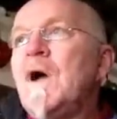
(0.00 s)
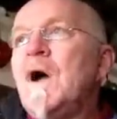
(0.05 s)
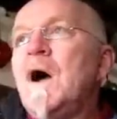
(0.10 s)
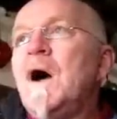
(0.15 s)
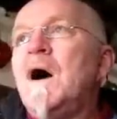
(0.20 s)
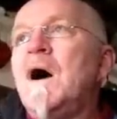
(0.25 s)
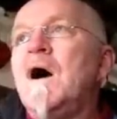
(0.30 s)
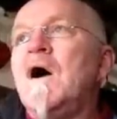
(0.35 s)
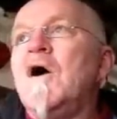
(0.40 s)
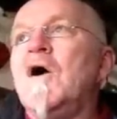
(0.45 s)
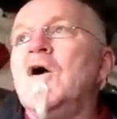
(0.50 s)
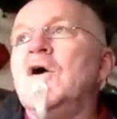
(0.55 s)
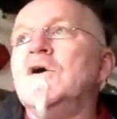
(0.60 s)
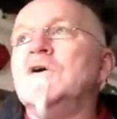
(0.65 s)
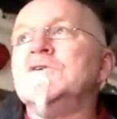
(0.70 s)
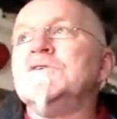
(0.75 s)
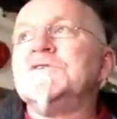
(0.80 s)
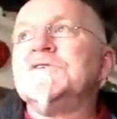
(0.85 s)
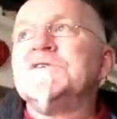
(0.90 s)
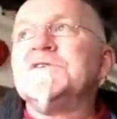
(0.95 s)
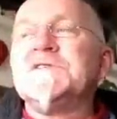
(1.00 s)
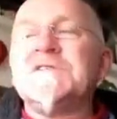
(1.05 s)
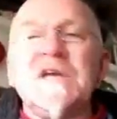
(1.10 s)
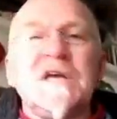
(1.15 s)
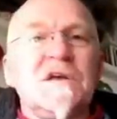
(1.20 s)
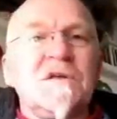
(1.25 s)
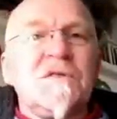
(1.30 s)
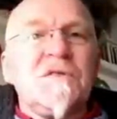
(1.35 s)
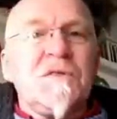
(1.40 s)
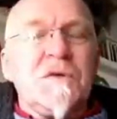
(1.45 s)

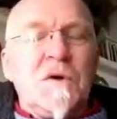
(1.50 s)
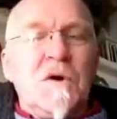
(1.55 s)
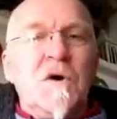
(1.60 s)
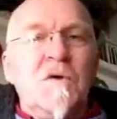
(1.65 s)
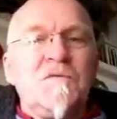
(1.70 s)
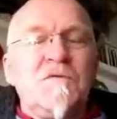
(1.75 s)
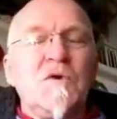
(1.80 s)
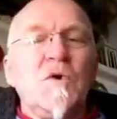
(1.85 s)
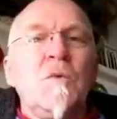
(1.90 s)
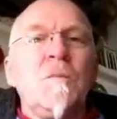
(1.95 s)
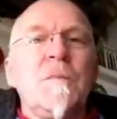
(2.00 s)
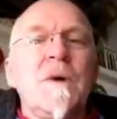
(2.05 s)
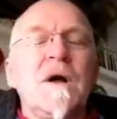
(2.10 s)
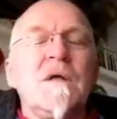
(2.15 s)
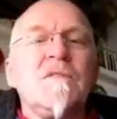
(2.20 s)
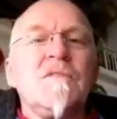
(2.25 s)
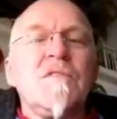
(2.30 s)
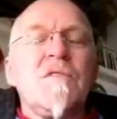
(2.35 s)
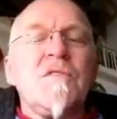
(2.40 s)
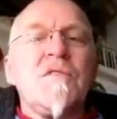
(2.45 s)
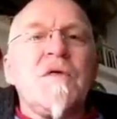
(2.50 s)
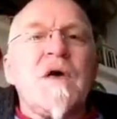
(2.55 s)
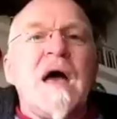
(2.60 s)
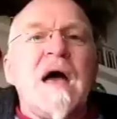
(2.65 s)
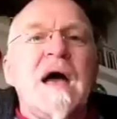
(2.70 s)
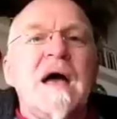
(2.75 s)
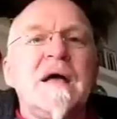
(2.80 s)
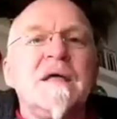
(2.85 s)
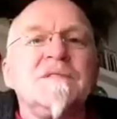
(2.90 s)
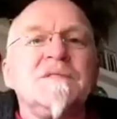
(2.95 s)
6th of your month
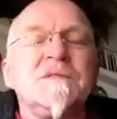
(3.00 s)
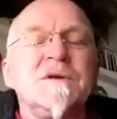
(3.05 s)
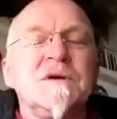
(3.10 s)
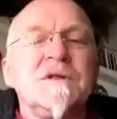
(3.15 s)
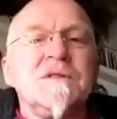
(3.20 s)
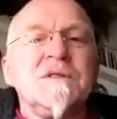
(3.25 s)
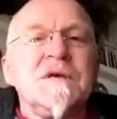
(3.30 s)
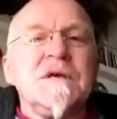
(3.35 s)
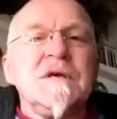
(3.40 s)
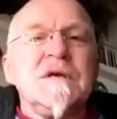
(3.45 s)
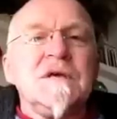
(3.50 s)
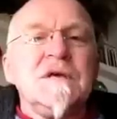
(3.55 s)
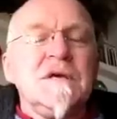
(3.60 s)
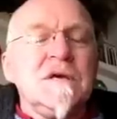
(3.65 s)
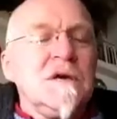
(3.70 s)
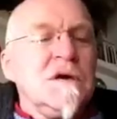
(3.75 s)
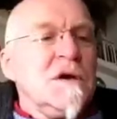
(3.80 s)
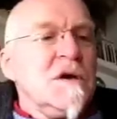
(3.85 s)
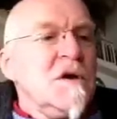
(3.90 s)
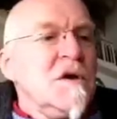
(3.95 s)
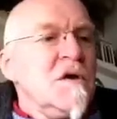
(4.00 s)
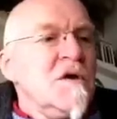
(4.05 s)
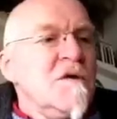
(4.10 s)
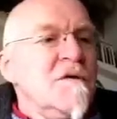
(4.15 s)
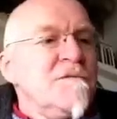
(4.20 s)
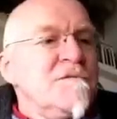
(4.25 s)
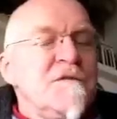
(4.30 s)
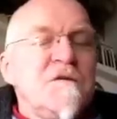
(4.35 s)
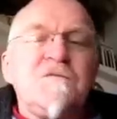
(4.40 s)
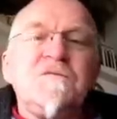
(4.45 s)
and the
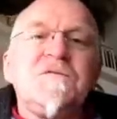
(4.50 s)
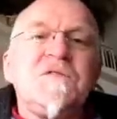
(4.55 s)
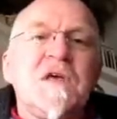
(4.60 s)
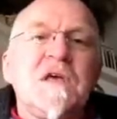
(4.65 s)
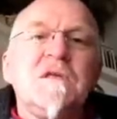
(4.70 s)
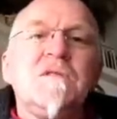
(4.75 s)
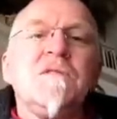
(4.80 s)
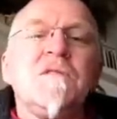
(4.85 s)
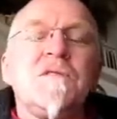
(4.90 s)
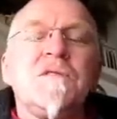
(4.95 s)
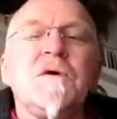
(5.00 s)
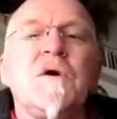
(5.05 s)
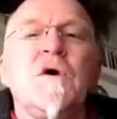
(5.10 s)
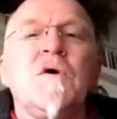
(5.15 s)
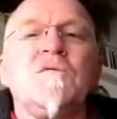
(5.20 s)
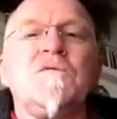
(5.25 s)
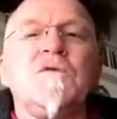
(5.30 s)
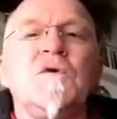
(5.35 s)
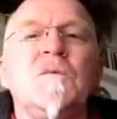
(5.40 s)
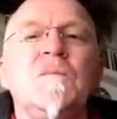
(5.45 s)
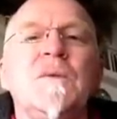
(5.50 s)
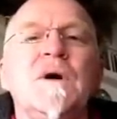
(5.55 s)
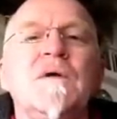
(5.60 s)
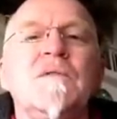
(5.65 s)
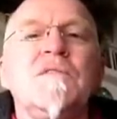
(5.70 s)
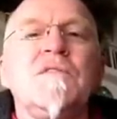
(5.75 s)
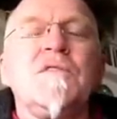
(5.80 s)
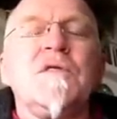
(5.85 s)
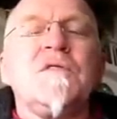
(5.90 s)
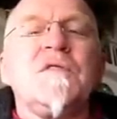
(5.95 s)
15th of your
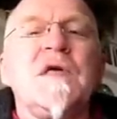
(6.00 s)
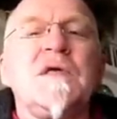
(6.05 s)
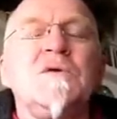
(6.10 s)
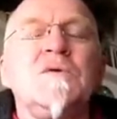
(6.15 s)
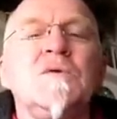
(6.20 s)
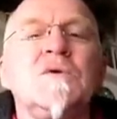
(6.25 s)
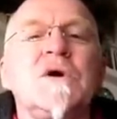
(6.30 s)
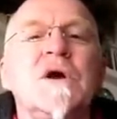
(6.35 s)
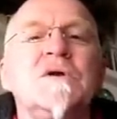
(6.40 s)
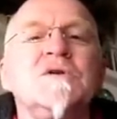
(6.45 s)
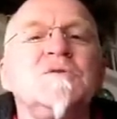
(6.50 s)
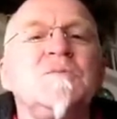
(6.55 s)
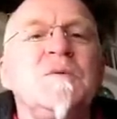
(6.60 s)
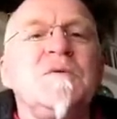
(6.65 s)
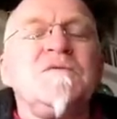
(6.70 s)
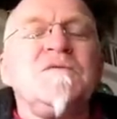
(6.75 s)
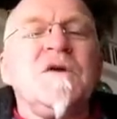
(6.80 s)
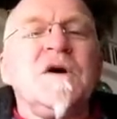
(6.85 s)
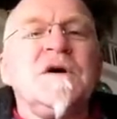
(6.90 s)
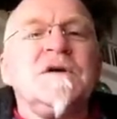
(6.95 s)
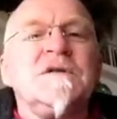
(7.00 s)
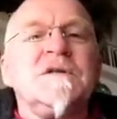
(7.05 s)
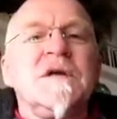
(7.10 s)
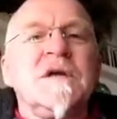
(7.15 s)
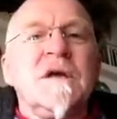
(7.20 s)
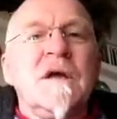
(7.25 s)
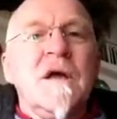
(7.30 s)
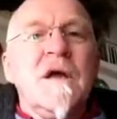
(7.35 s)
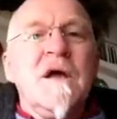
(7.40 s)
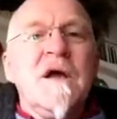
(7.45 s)
month, then you're going to be
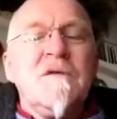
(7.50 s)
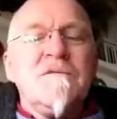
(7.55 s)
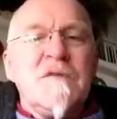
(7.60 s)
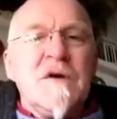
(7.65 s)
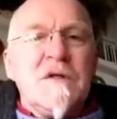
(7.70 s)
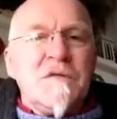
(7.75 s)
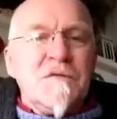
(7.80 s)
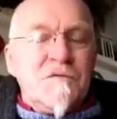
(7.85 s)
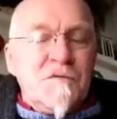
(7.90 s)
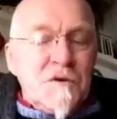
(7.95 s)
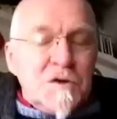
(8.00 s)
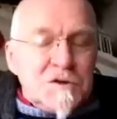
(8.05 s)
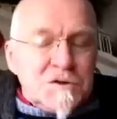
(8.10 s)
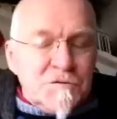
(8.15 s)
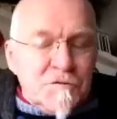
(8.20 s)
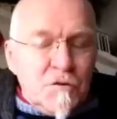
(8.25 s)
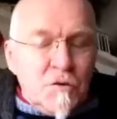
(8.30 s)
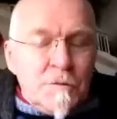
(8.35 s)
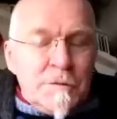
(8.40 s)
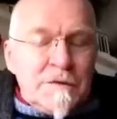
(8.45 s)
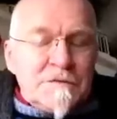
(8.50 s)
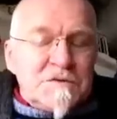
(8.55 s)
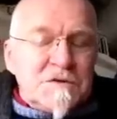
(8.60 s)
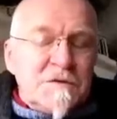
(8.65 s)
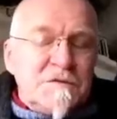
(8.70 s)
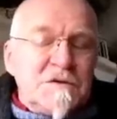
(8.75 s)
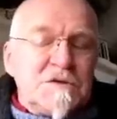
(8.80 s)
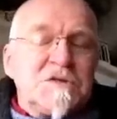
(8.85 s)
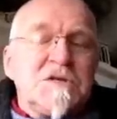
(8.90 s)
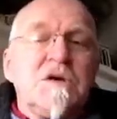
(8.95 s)
finding that the first 4 months
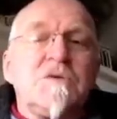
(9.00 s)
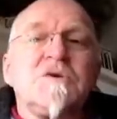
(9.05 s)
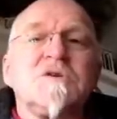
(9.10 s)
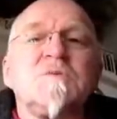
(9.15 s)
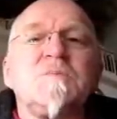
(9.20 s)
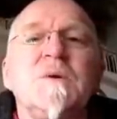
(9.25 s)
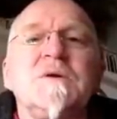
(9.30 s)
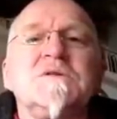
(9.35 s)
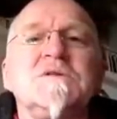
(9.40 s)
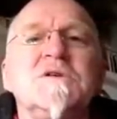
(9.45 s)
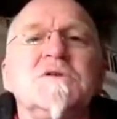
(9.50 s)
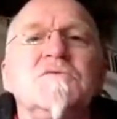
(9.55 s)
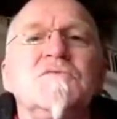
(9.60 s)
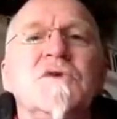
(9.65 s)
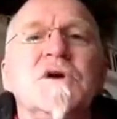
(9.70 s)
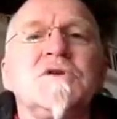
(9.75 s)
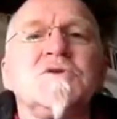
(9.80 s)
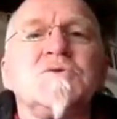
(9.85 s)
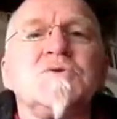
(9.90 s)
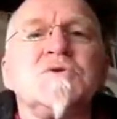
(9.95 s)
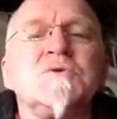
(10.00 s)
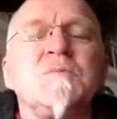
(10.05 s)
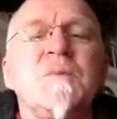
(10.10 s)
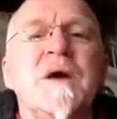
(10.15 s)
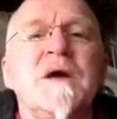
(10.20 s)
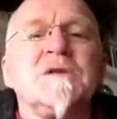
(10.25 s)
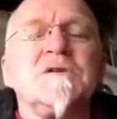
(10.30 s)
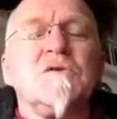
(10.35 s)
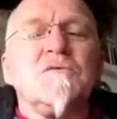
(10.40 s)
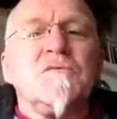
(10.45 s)
of this year are spent in
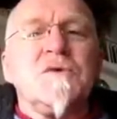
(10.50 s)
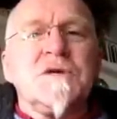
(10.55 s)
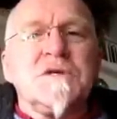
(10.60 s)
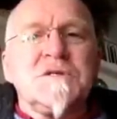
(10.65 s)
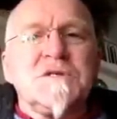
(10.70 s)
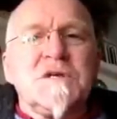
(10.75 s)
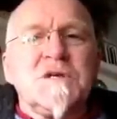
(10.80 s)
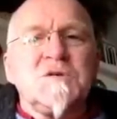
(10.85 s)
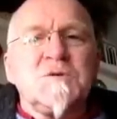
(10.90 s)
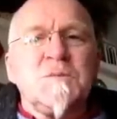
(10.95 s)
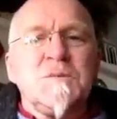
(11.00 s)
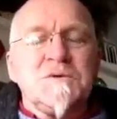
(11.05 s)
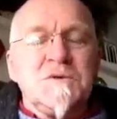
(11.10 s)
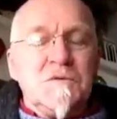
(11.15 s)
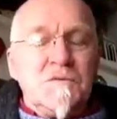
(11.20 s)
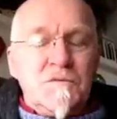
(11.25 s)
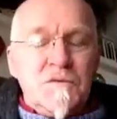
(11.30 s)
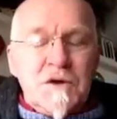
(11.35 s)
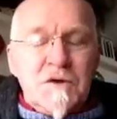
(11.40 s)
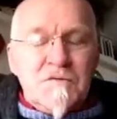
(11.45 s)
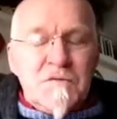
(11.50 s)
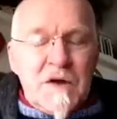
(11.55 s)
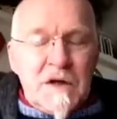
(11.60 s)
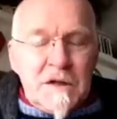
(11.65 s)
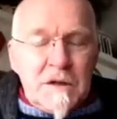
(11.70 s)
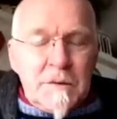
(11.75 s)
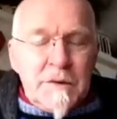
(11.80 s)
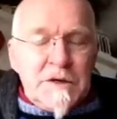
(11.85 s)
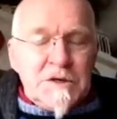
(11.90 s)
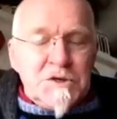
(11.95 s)
retrospect, reassessment and
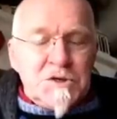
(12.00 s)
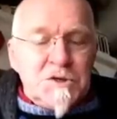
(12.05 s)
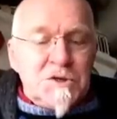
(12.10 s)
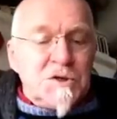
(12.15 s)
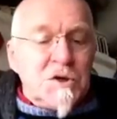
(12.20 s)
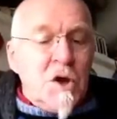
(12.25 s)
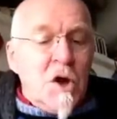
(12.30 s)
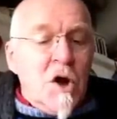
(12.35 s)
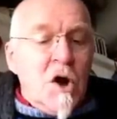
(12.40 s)
reevaluation